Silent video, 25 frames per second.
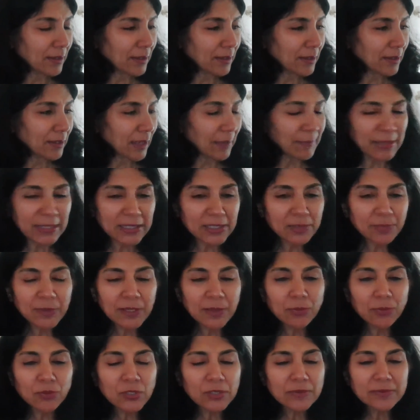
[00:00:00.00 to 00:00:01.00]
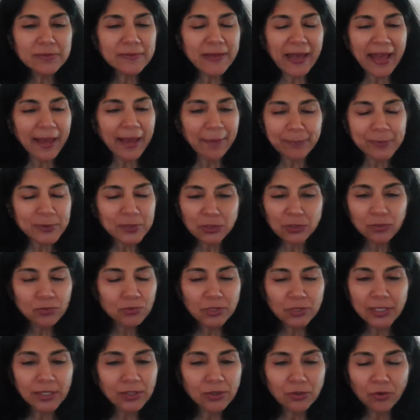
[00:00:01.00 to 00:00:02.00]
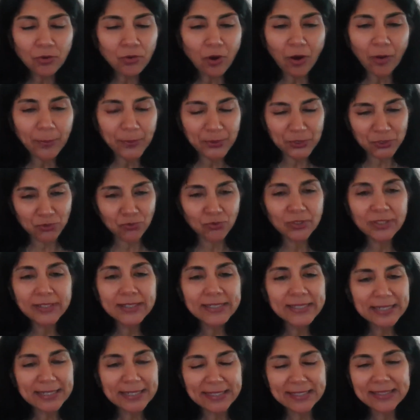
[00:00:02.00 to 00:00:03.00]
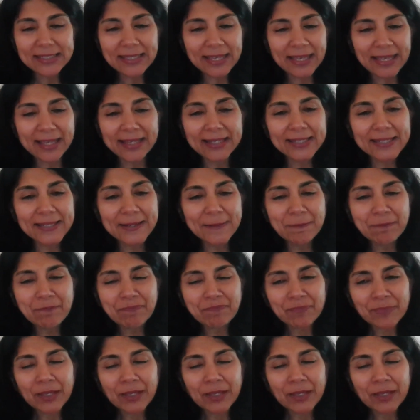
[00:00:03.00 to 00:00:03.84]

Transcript: Kashmiri Muslims have absolutely no opportunities in